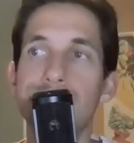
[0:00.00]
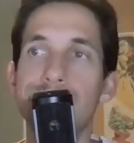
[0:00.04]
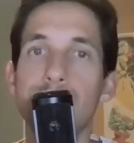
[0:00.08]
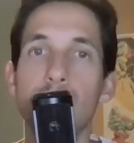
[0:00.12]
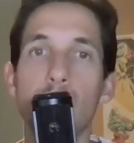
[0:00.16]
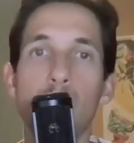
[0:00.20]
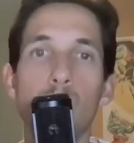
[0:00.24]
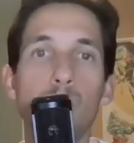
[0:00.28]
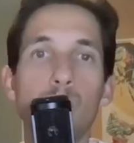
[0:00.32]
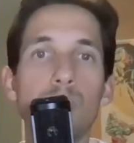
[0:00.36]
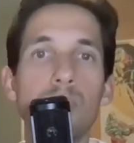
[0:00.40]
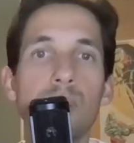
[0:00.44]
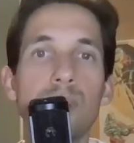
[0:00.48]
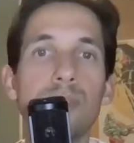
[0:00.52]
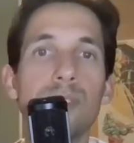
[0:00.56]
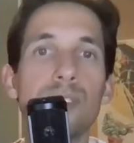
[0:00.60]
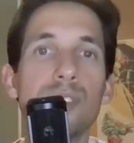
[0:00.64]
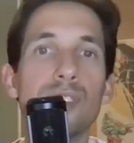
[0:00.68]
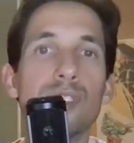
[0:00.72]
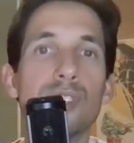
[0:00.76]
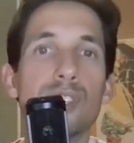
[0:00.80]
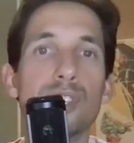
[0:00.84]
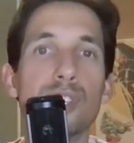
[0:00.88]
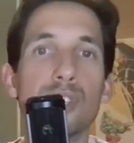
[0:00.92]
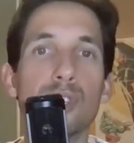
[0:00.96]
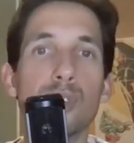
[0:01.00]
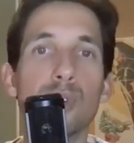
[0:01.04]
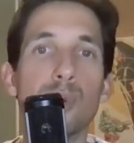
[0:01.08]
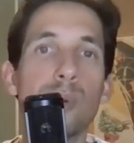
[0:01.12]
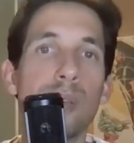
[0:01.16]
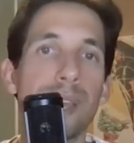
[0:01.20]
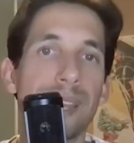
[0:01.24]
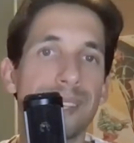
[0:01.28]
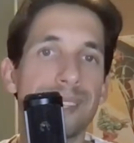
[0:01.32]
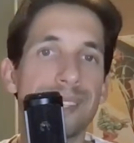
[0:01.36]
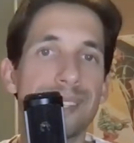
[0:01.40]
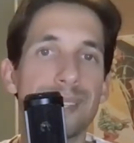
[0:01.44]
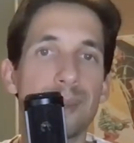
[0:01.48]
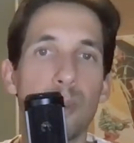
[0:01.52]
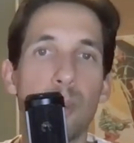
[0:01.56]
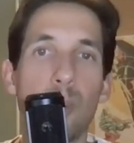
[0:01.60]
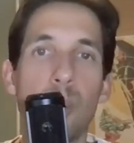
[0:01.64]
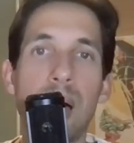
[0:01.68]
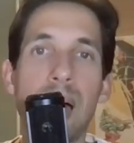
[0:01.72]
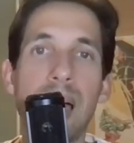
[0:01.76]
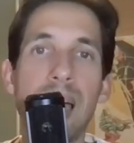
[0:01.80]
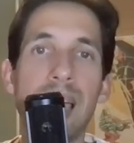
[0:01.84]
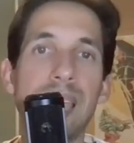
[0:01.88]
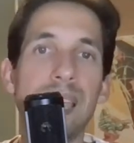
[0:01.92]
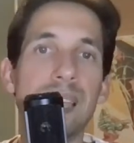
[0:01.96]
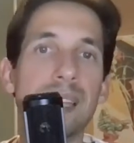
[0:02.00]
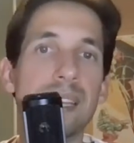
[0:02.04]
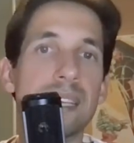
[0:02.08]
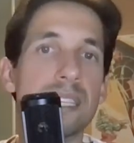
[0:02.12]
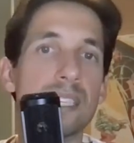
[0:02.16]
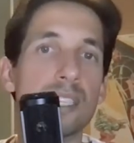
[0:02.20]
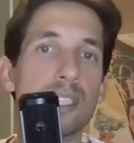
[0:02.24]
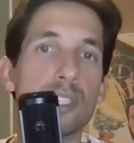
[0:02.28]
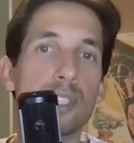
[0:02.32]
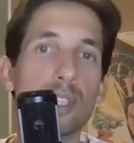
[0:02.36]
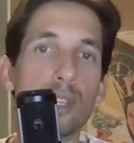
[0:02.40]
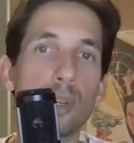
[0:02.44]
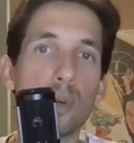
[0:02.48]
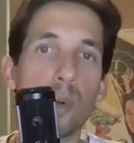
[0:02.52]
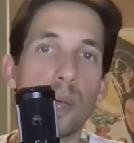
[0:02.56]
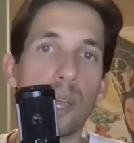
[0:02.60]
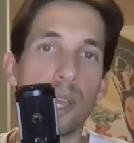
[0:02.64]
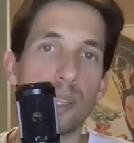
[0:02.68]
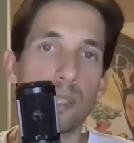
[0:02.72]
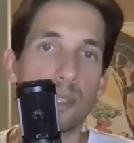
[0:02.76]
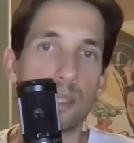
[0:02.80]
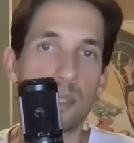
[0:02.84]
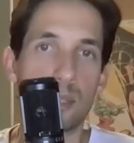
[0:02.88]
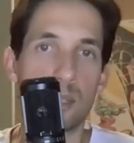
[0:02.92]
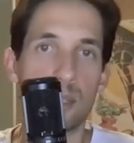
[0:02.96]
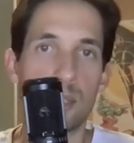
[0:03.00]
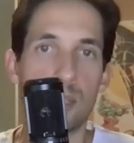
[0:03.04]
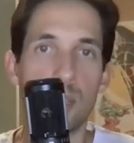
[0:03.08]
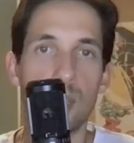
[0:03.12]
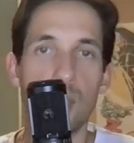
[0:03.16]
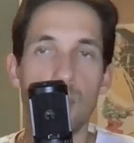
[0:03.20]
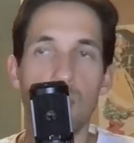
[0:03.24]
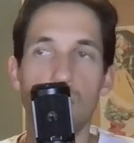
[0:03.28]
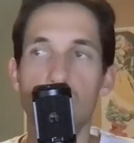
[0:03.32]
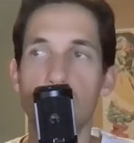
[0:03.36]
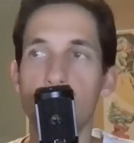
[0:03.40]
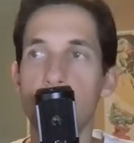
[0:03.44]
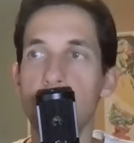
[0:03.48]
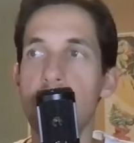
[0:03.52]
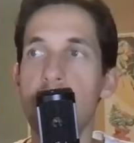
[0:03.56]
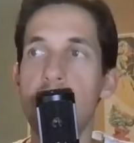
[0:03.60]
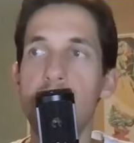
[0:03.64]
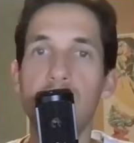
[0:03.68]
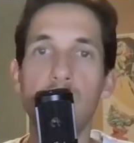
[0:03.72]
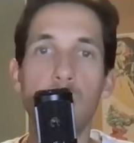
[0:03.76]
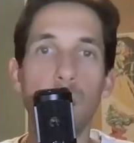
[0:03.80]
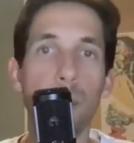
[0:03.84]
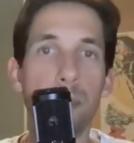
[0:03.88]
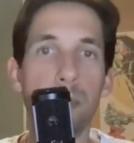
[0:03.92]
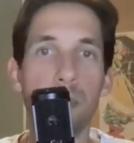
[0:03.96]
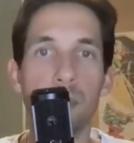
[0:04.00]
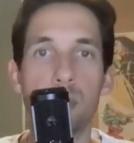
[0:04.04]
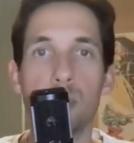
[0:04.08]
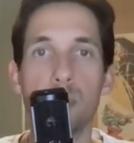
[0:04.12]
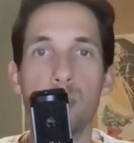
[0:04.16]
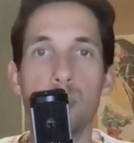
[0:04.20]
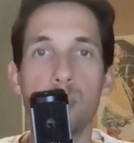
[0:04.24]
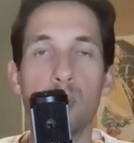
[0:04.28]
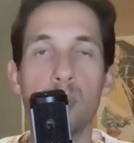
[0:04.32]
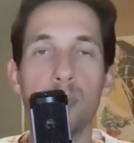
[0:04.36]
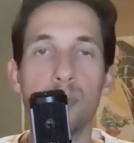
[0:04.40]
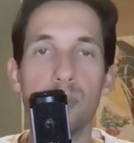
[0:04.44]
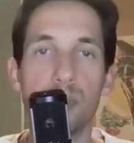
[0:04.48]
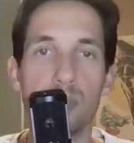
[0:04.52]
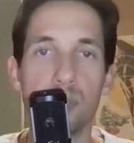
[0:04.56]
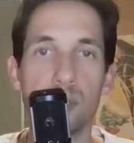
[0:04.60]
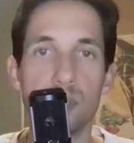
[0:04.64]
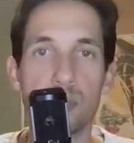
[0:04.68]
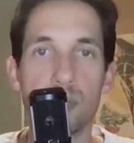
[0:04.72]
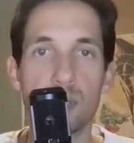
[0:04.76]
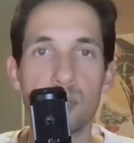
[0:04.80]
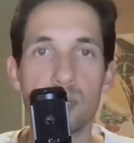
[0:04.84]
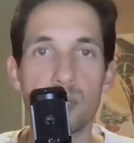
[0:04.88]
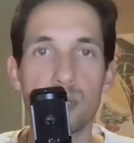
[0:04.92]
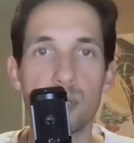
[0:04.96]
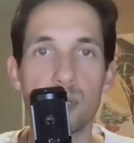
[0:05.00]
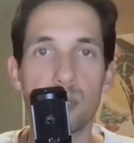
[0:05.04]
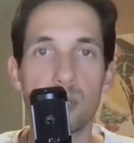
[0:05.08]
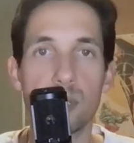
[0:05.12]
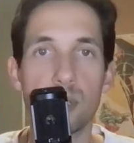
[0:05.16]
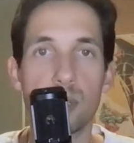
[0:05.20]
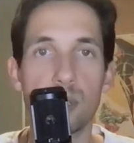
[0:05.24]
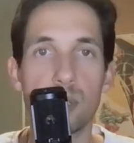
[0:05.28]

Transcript: Don't even do it. Why do it? You're not helping the movies.